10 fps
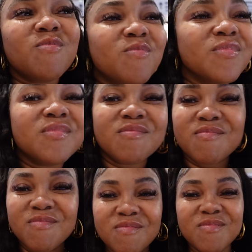
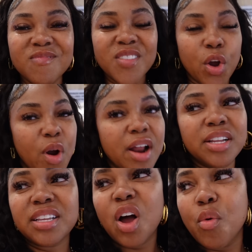mm, the ground
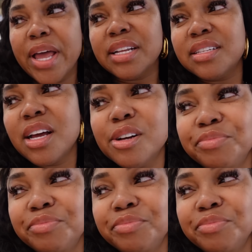is all wet, so